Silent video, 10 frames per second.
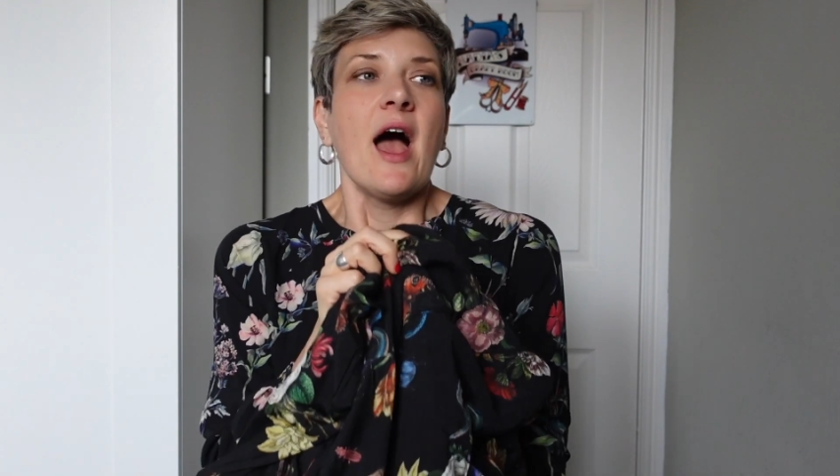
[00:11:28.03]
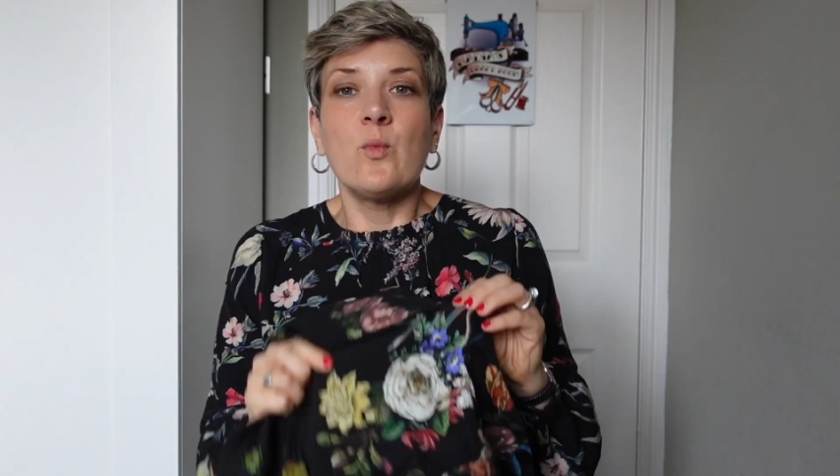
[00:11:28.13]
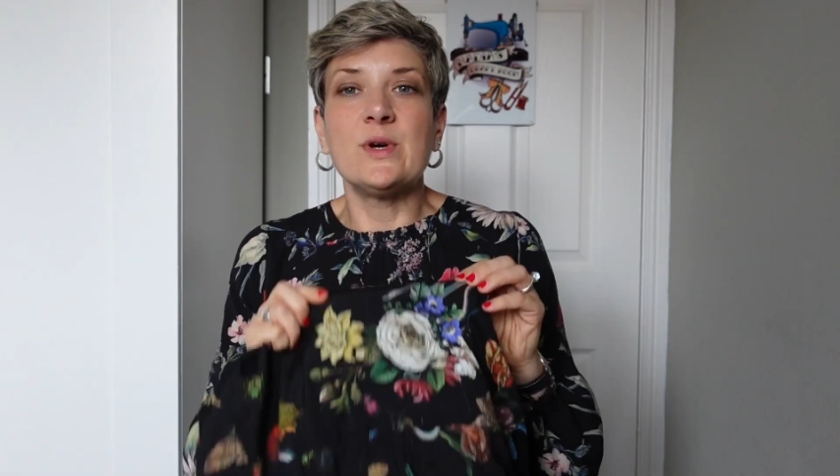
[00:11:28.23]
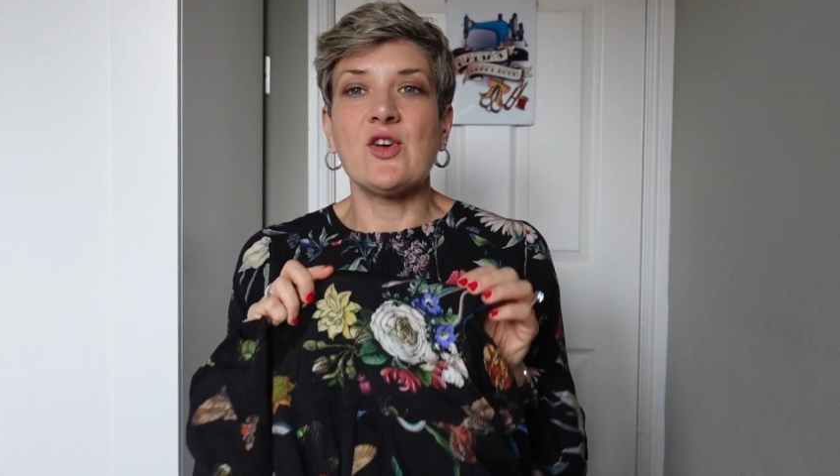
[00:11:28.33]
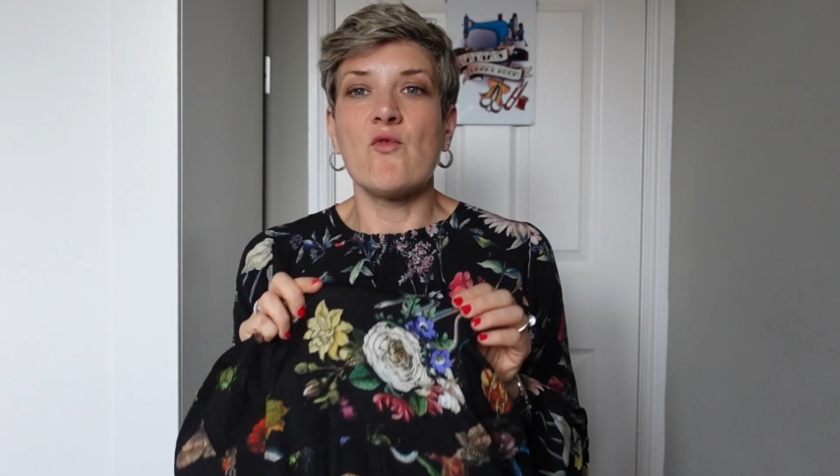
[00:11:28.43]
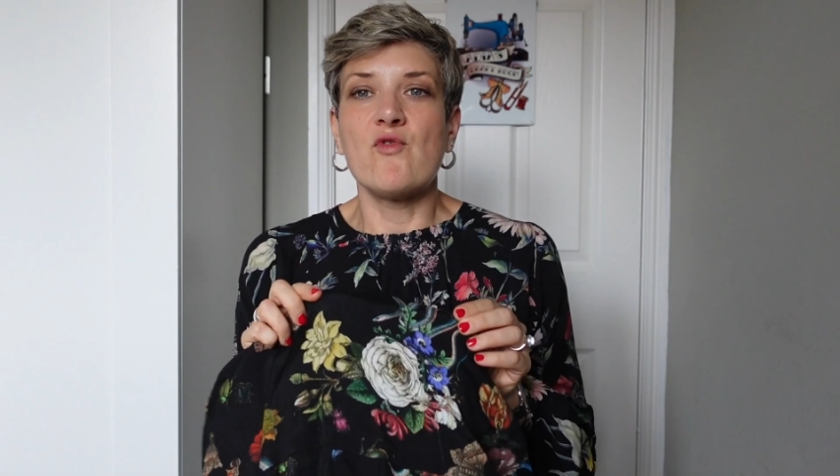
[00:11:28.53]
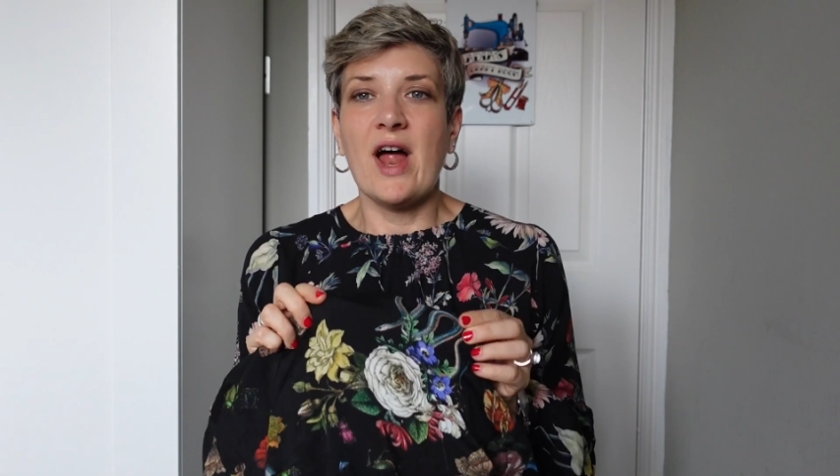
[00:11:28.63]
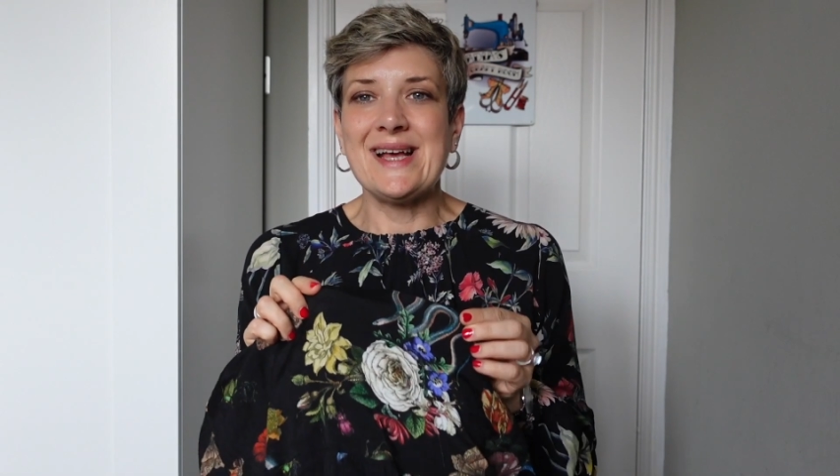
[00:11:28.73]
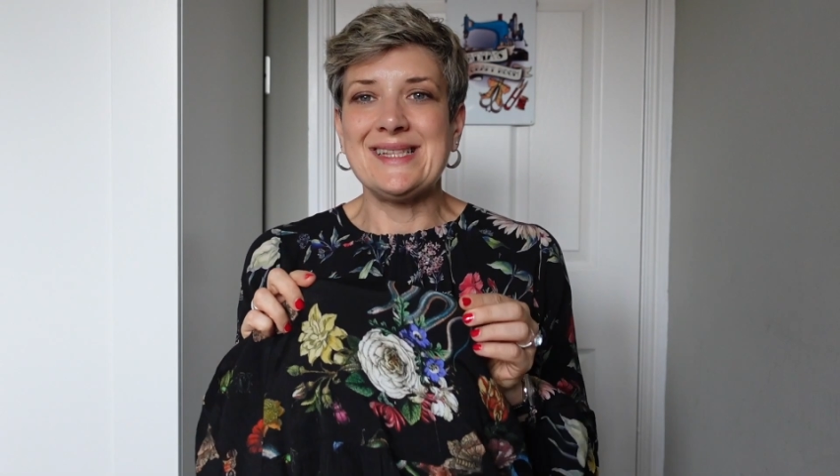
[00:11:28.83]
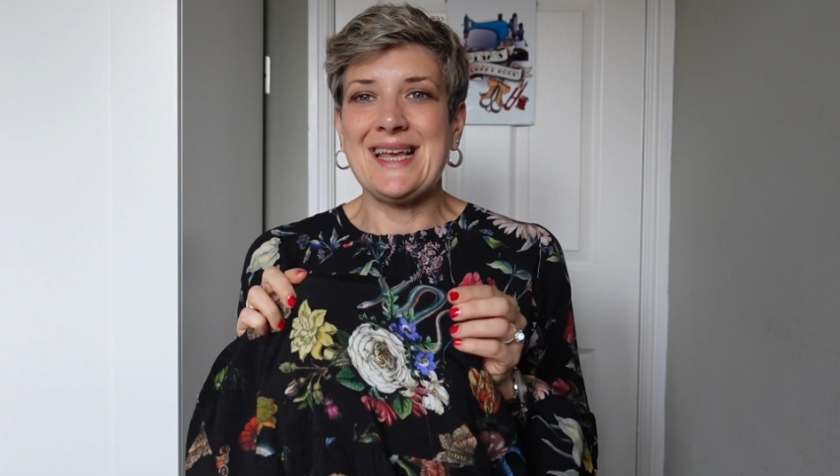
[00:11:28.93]
was
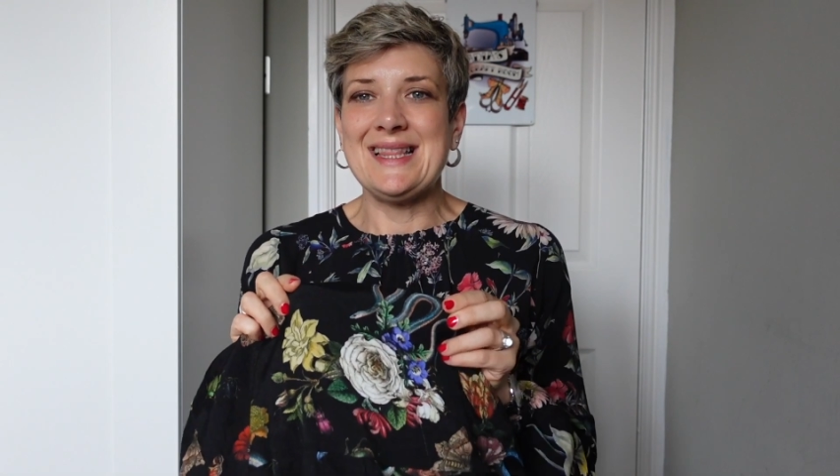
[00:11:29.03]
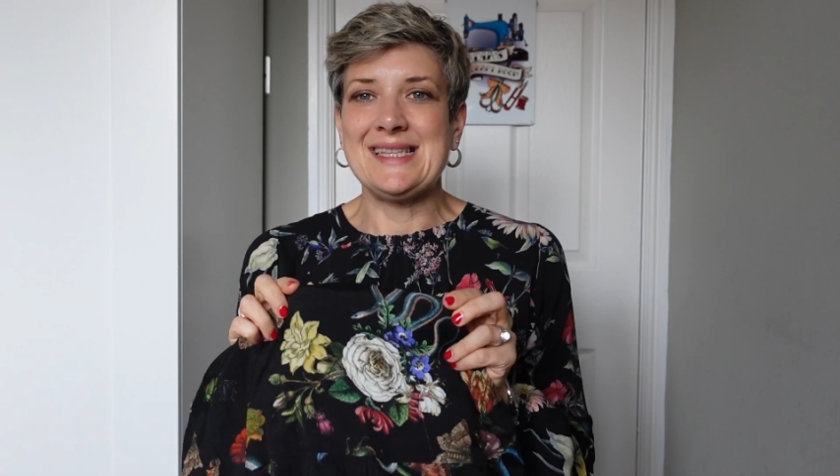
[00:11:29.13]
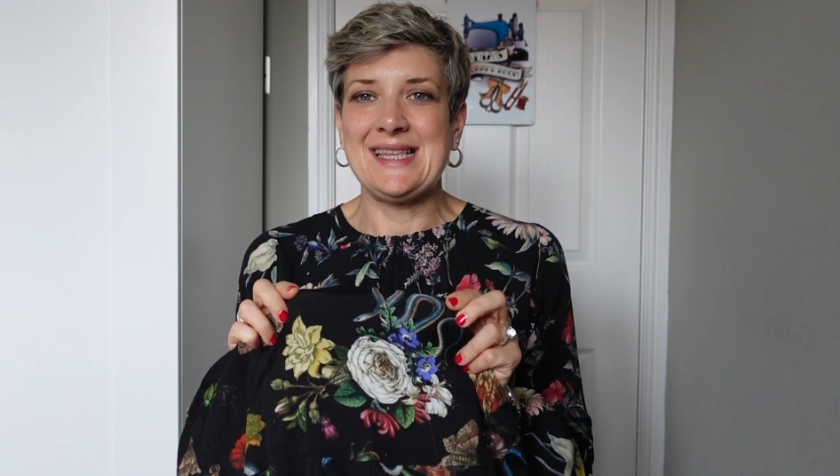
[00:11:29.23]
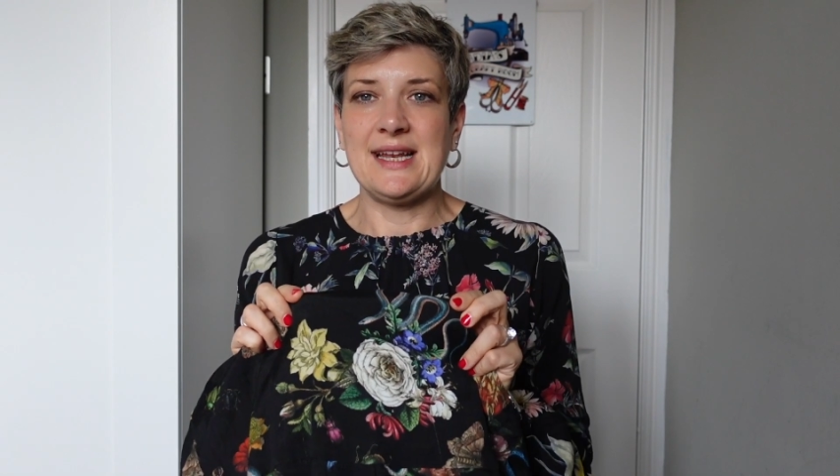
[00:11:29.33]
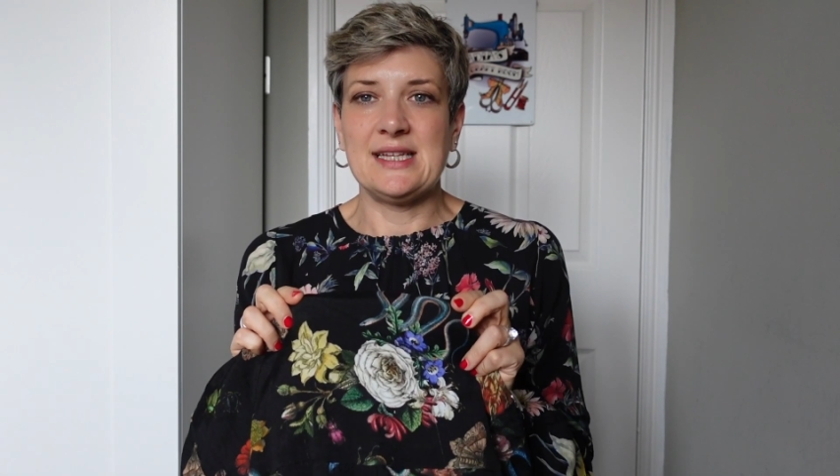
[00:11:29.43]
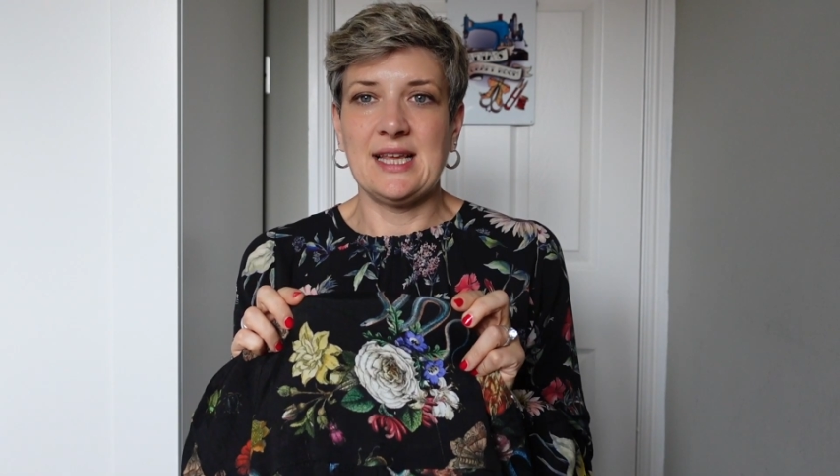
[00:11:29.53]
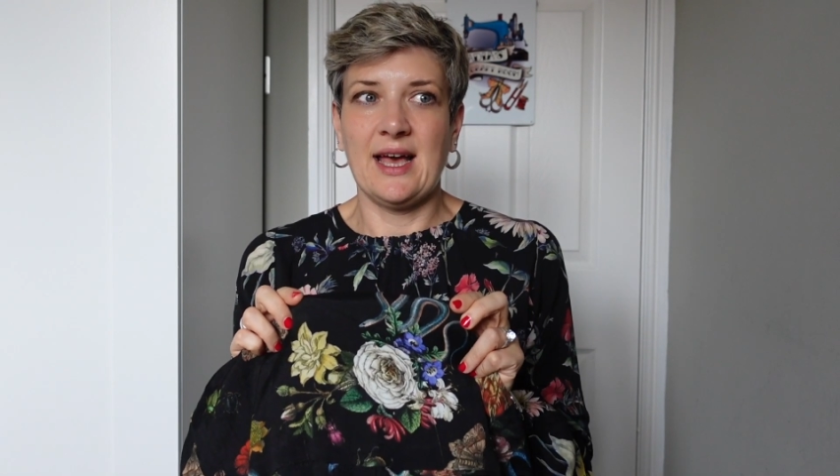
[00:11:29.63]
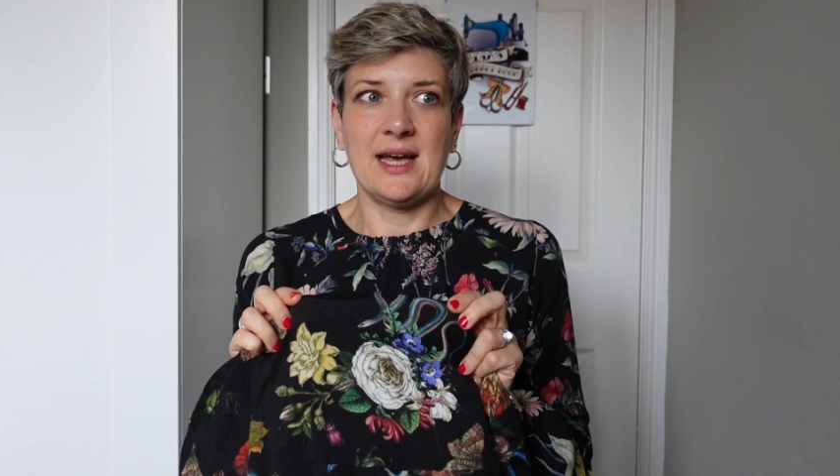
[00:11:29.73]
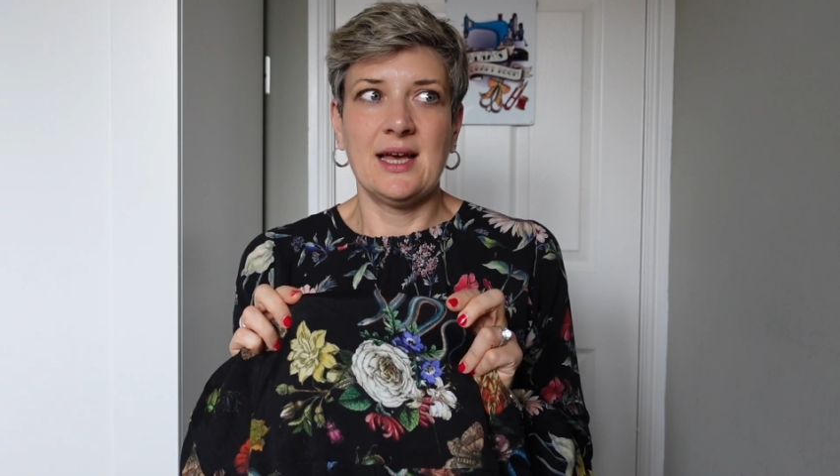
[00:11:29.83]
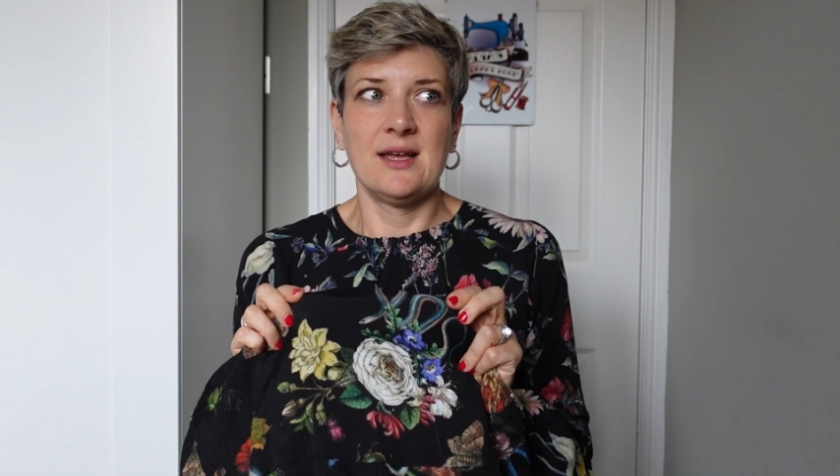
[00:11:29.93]
right in the
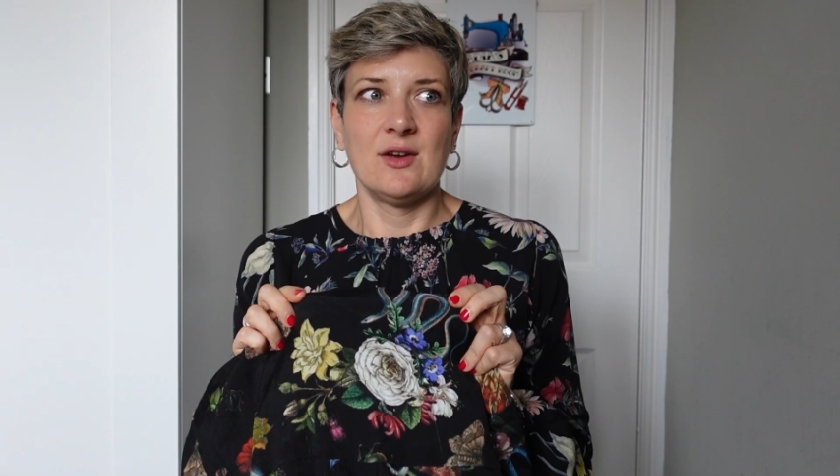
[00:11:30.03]
centre,